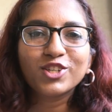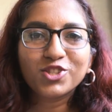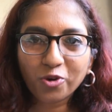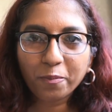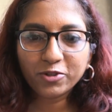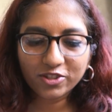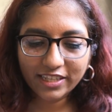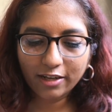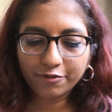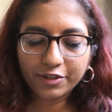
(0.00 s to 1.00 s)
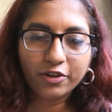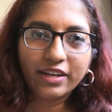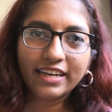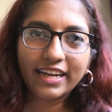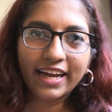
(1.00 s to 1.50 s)
the soap to yourself and
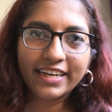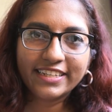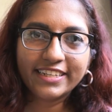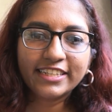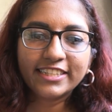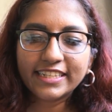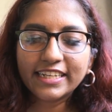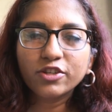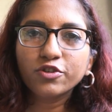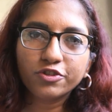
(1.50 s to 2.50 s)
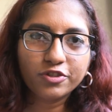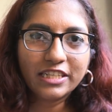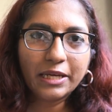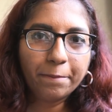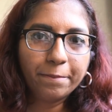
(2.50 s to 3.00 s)
all and it, it's really good to
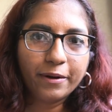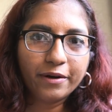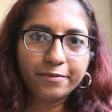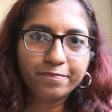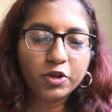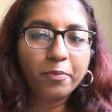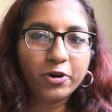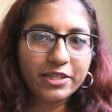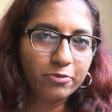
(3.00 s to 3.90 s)
keep uh, your body